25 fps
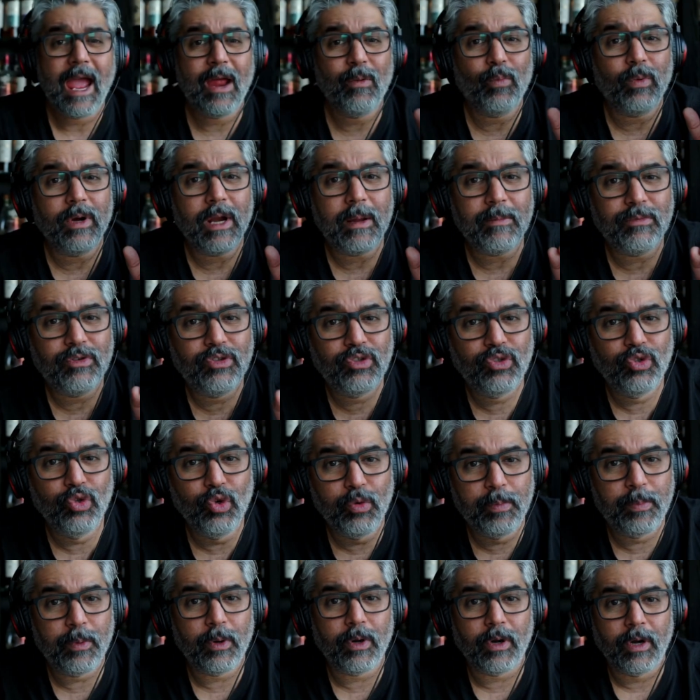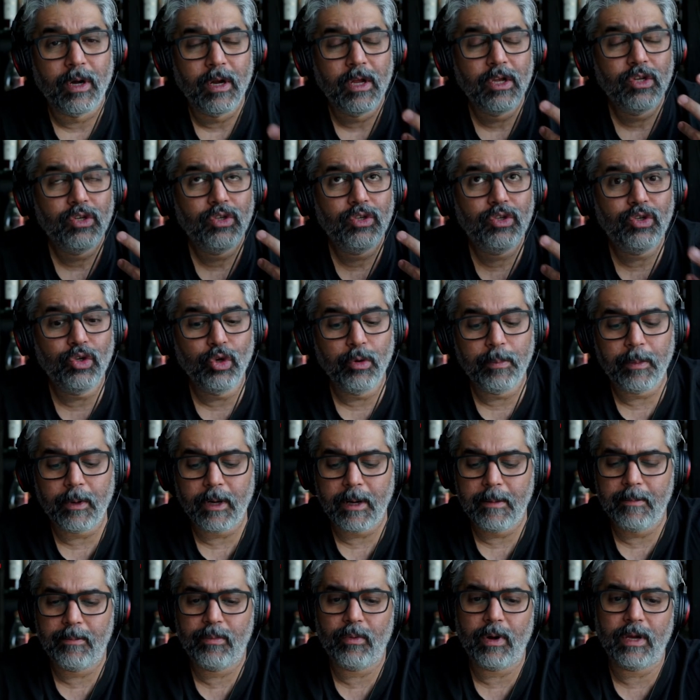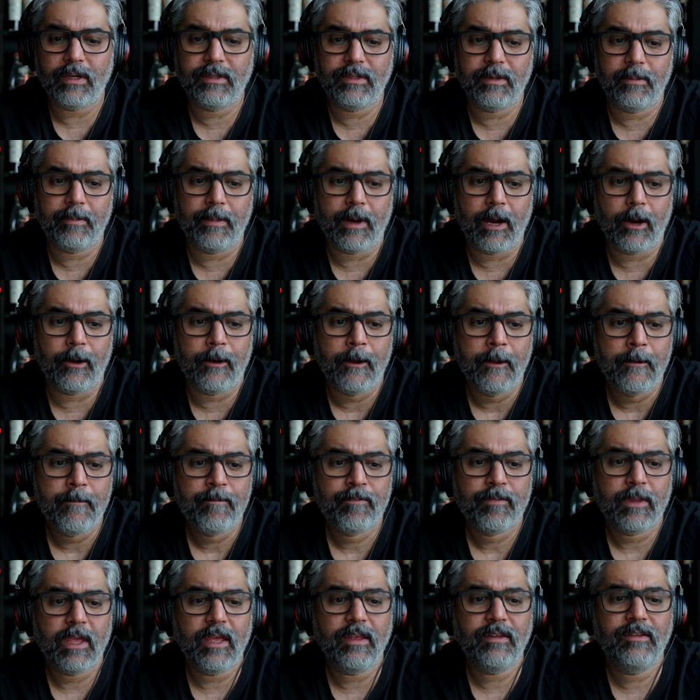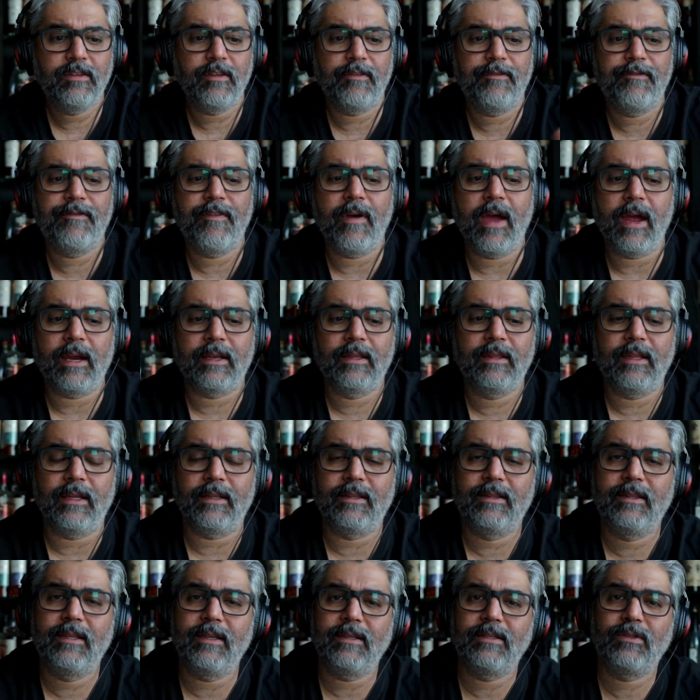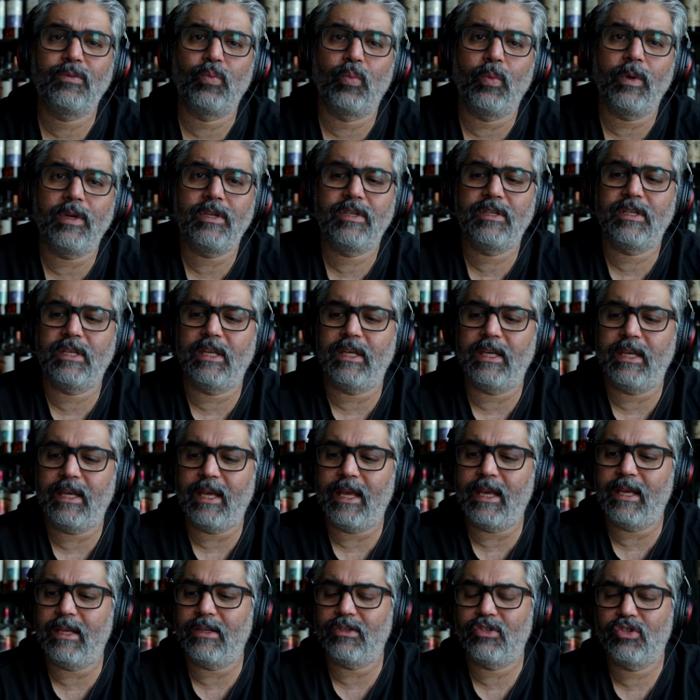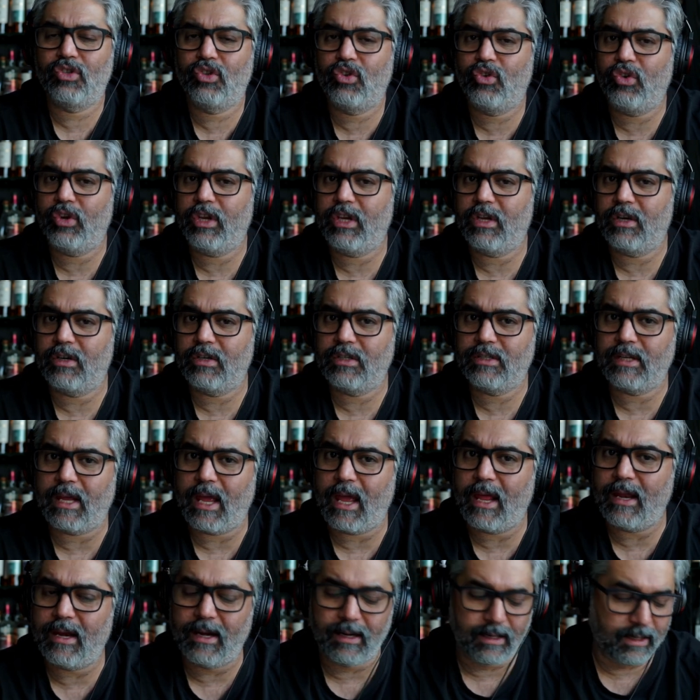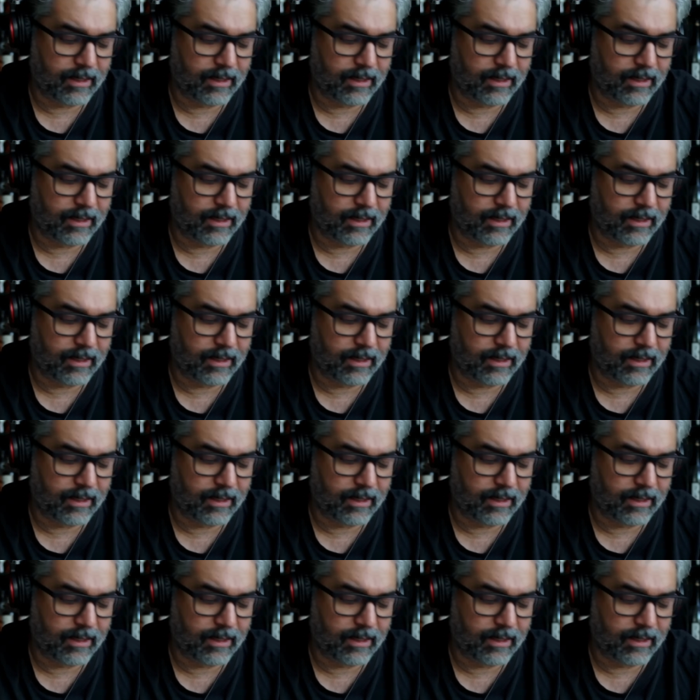And what I'm super, super impressed about is the fact that this whiskey is 3 years and a